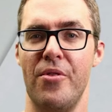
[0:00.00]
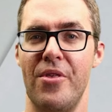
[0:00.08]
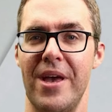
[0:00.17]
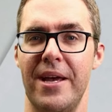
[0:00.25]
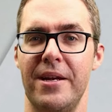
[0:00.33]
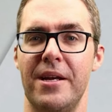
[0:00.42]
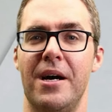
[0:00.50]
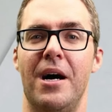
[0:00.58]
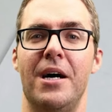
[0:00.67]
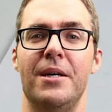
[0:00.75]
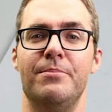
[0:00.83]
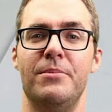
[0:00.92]
than
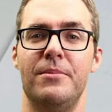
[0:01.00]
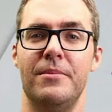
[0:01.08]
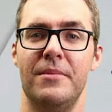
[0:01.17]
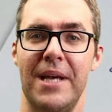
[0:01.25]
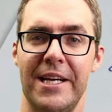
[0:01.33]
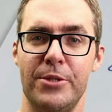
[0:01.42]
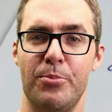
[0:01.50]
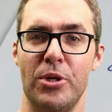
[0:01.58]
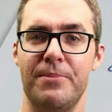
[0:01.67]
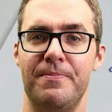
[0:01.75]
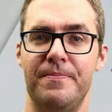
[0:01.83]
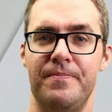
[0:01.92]
uh,
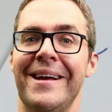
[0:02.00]
aspirin.